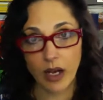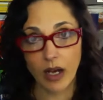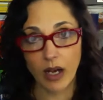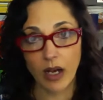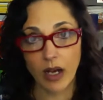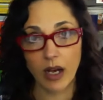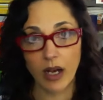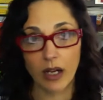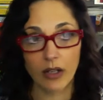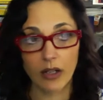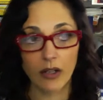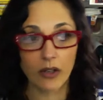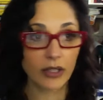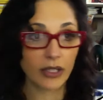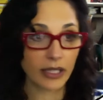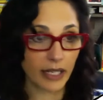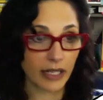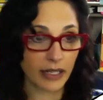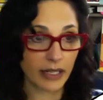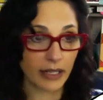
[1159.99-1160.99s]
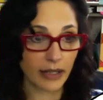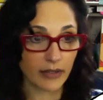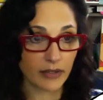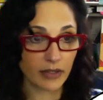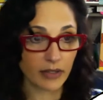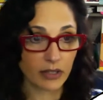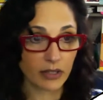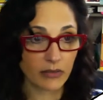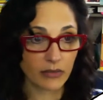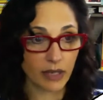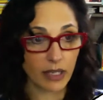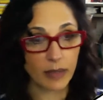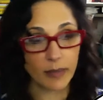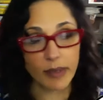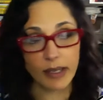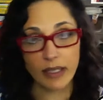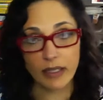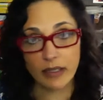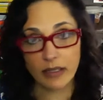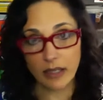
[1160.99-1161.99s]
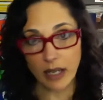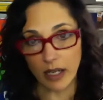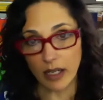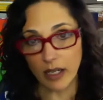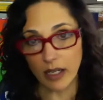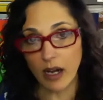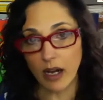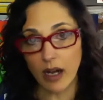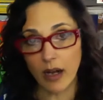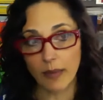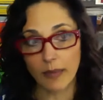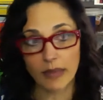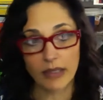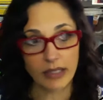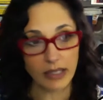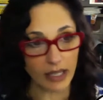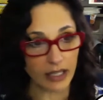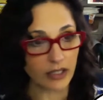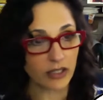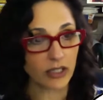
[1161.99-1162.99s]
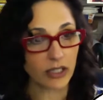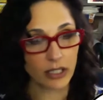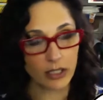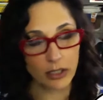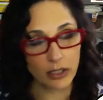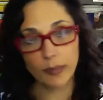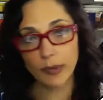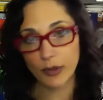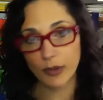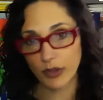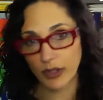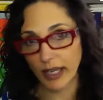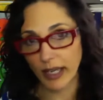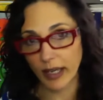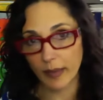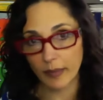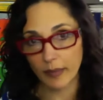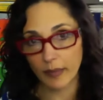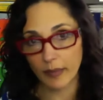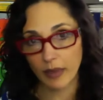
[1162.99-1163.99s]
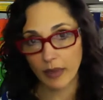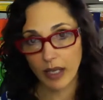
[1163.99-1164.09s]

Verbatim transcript: go to katierecommends.com/Kindle Bootcamp.